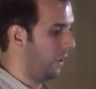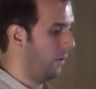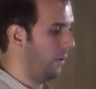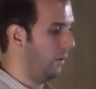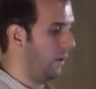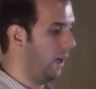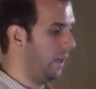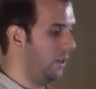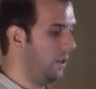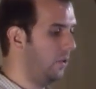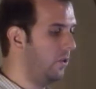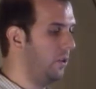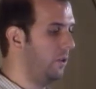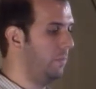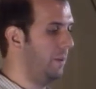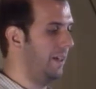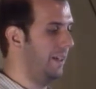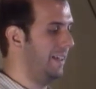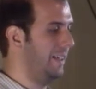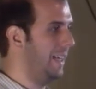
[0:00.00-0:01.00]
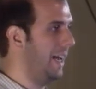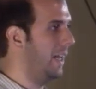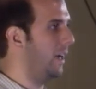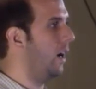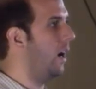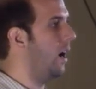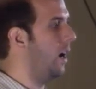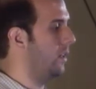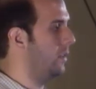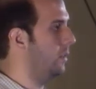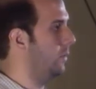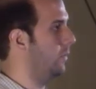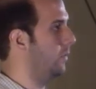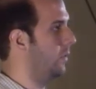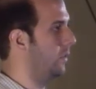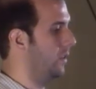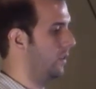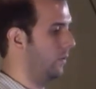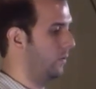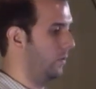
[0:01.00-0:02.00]
I knew it'd be a net awesome for
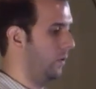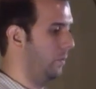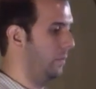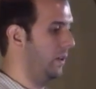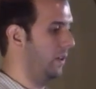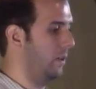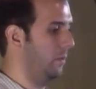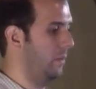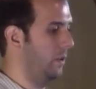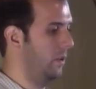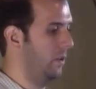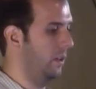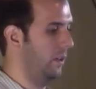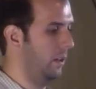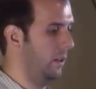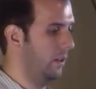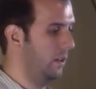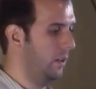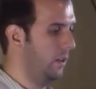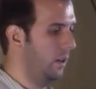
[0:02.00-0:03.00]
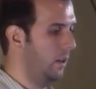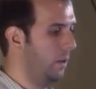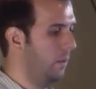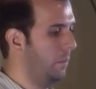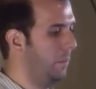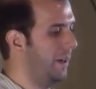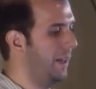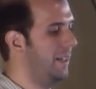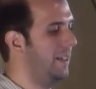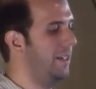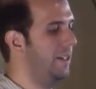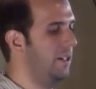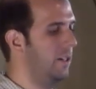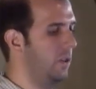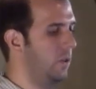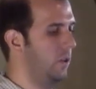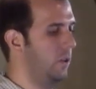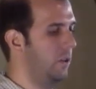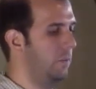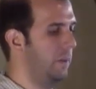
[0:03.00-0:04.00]
the Ruby community. But I didn't
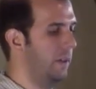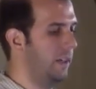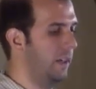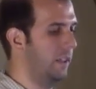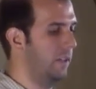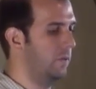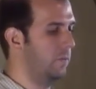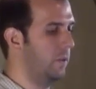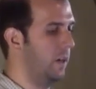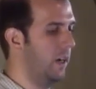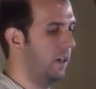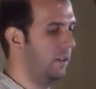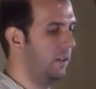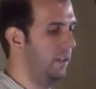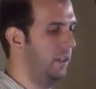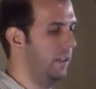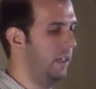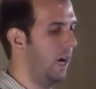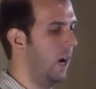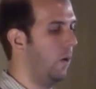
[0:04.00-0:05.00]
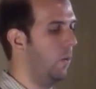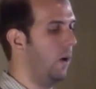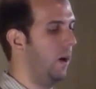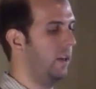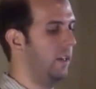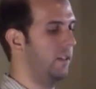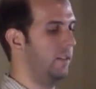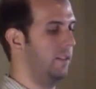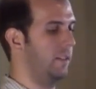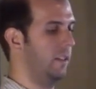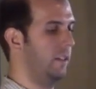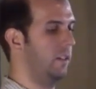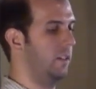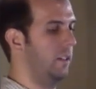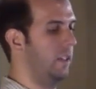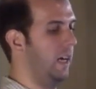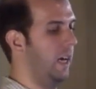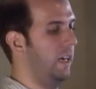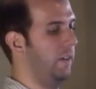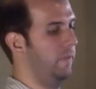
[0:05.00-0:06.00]
do it because, frankly, I want as little
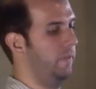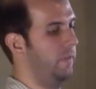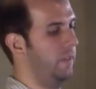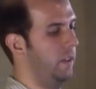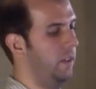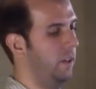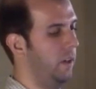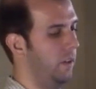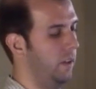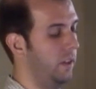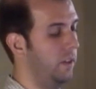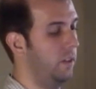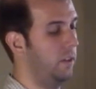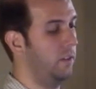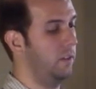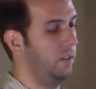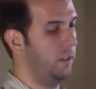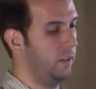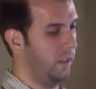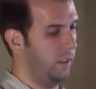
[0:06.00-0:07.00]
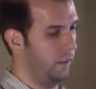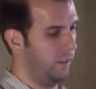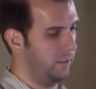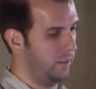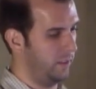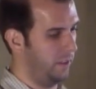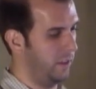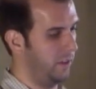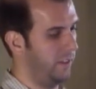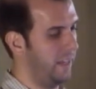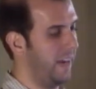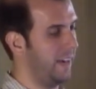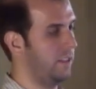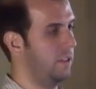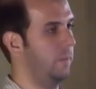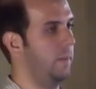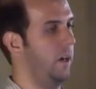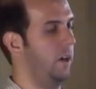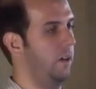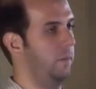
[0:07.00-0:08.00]
life, a little, as little
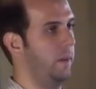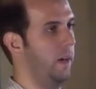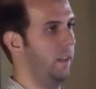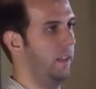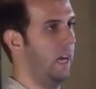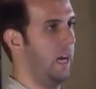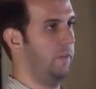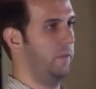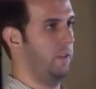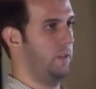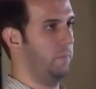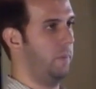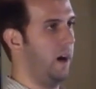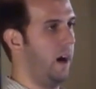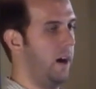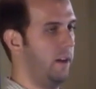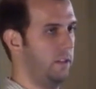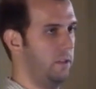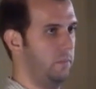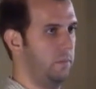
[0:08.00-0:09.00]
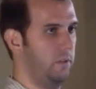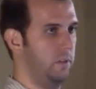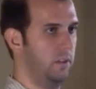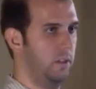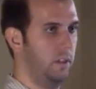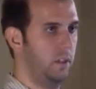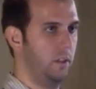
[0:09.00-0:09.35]
XML in my life as possible.